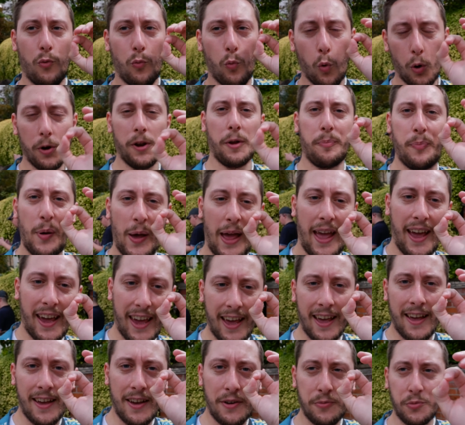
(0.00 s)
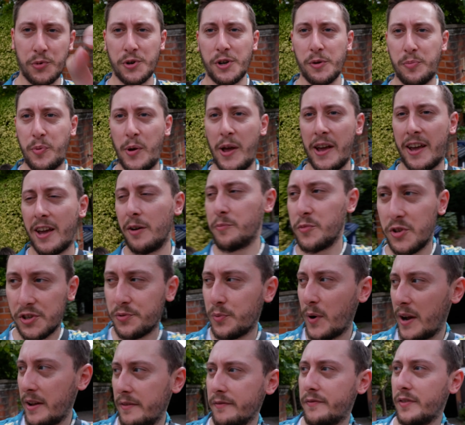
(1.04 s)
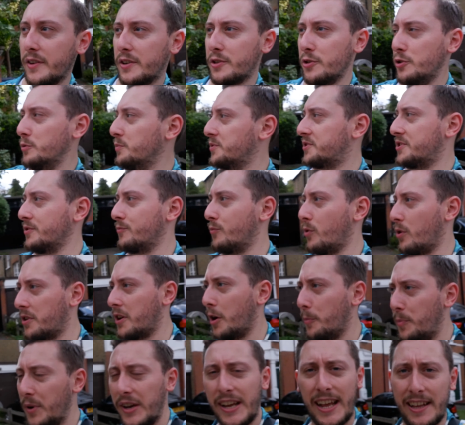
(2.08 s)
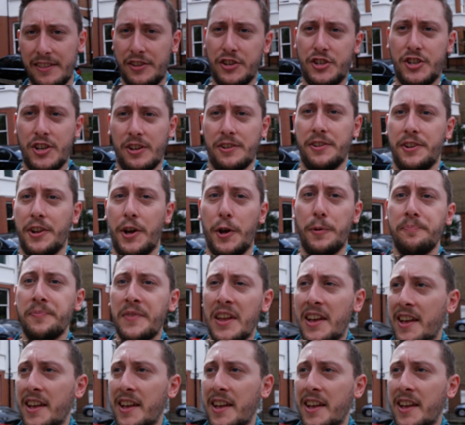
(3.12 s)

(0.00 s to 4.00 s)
What a pick. What a pick. I'm just waiting for Coops to rock up and get the shundo.